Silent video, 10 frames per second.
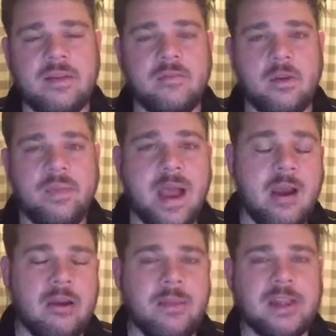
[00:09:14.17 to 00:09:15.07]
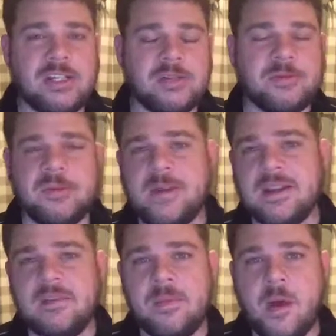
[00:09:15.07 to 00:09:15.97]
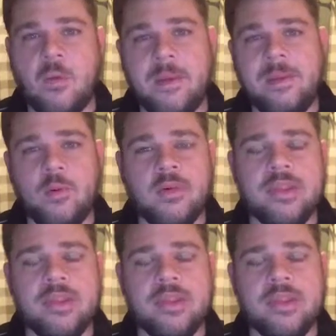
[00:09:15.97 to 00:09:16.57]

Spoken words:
from the hiring manager's perspective about what